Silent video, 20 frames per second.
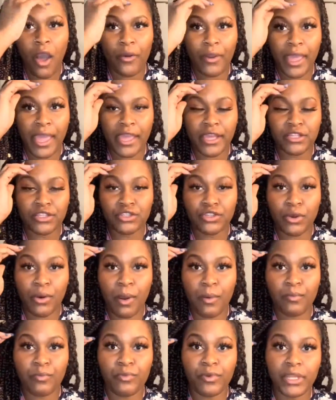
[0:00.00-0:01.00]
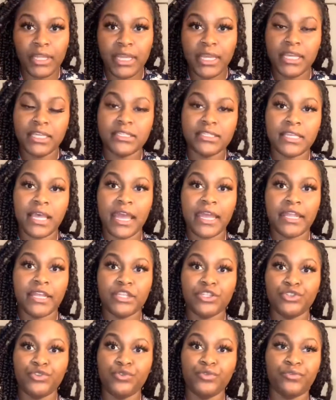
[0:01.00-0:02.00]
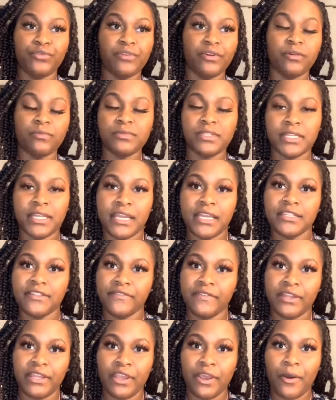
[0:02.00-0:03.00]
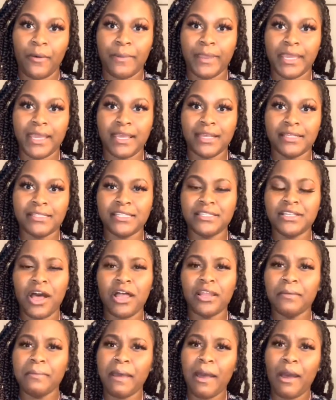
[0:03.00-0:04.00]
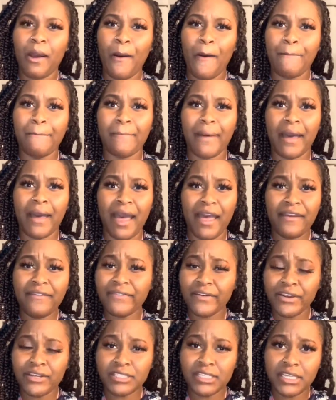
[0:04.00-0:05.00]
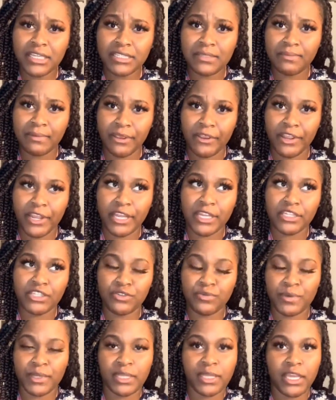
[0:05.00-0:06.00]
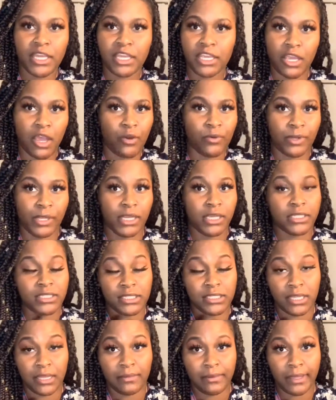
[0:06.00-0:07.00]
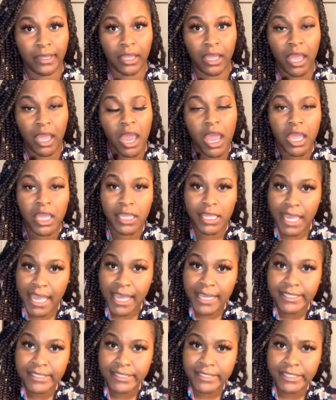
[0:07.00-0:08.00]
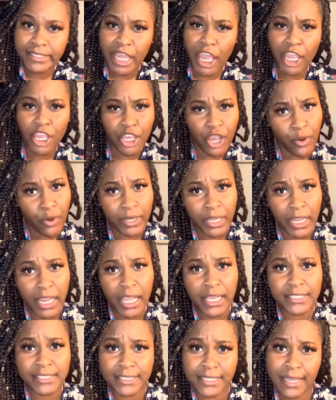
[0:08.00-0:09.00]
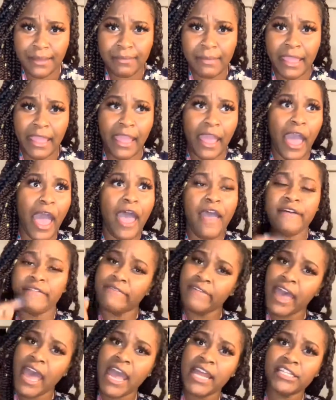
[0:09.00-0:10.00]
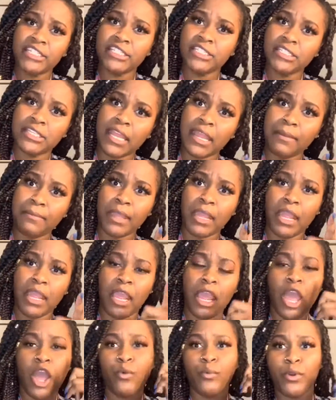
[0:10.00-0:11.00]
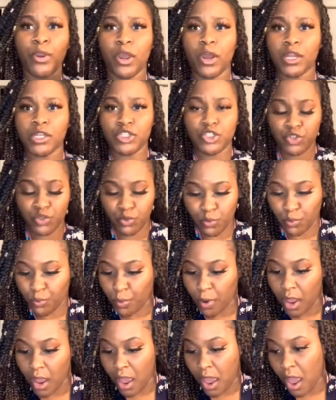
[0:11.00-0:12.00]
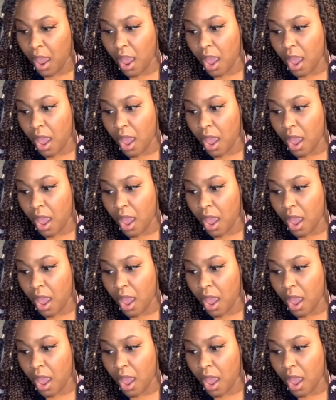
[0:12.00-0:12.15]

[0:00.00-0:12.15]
Okay, so I'm really excited to film today's video because it's all about my first experience with yoni steaming. Yes, yoni steaming, vag steaming. We're going to